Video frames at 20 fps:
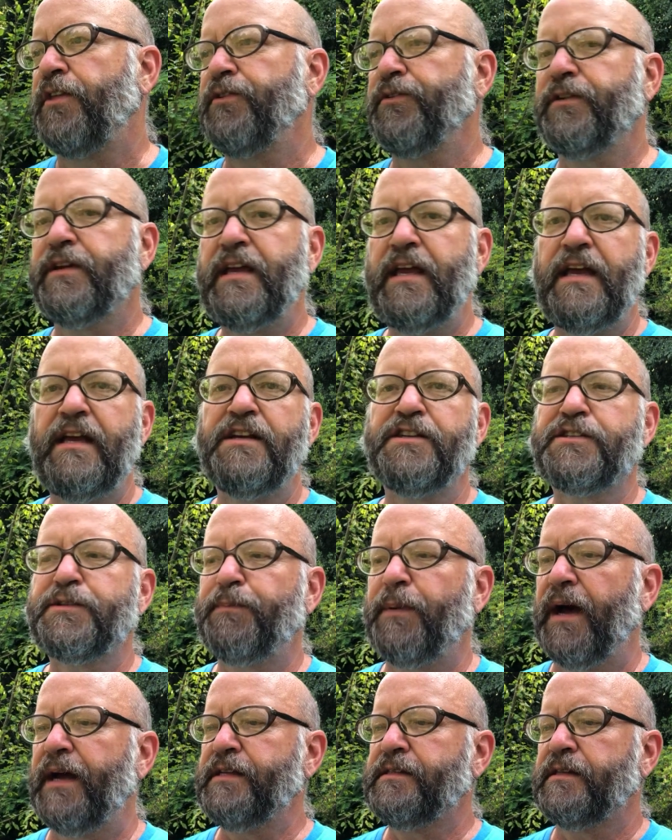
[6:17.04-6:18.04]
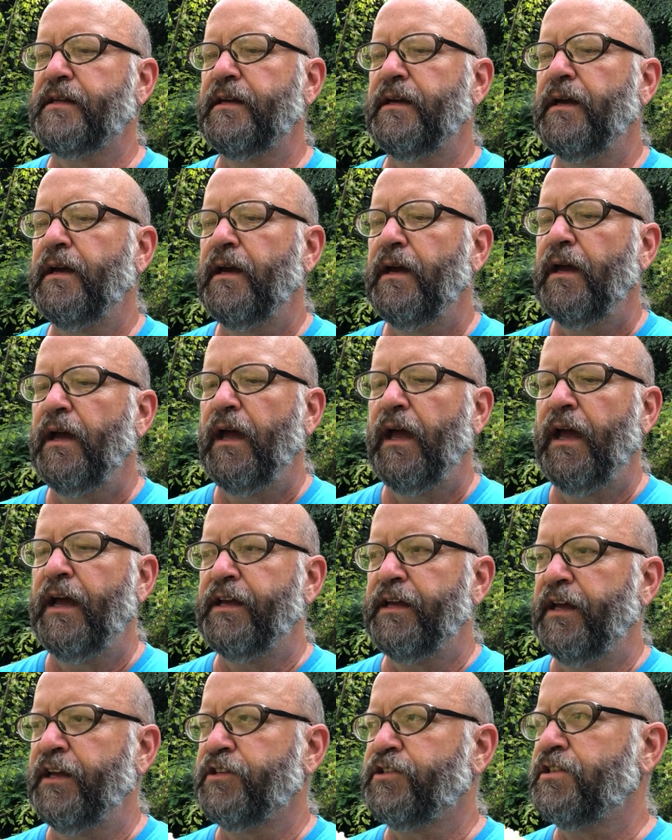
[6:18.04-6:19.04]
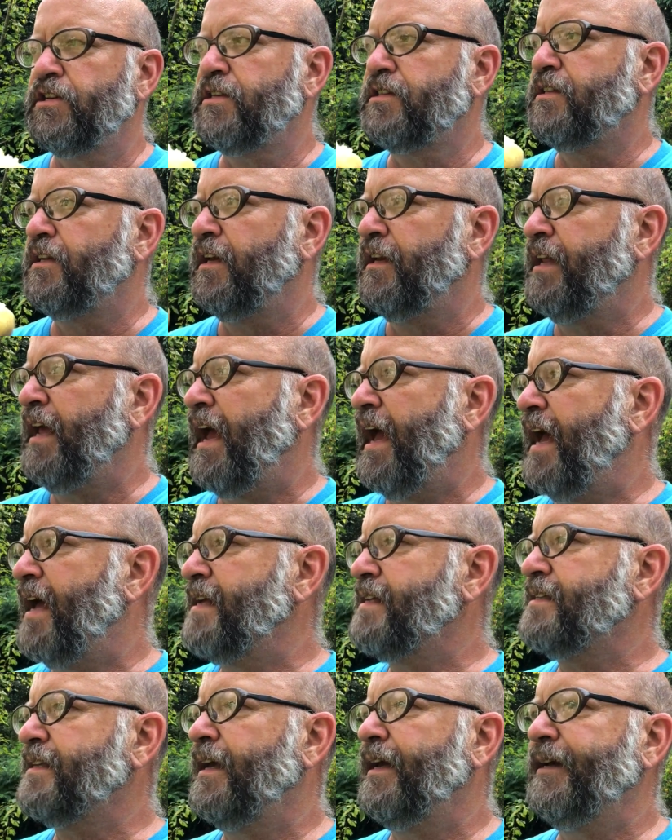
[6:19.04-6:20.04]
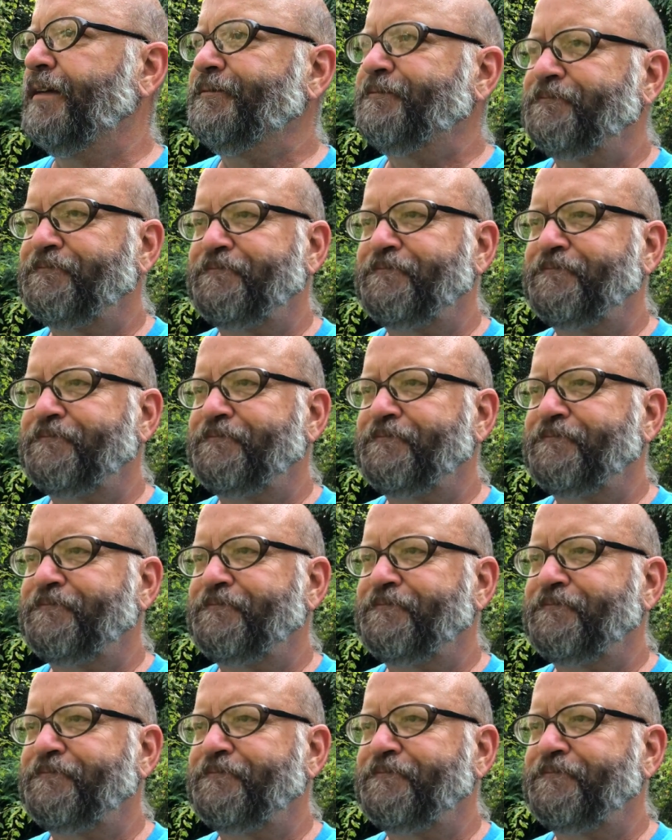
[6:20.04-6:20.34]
King is spicy. It's just, it has a,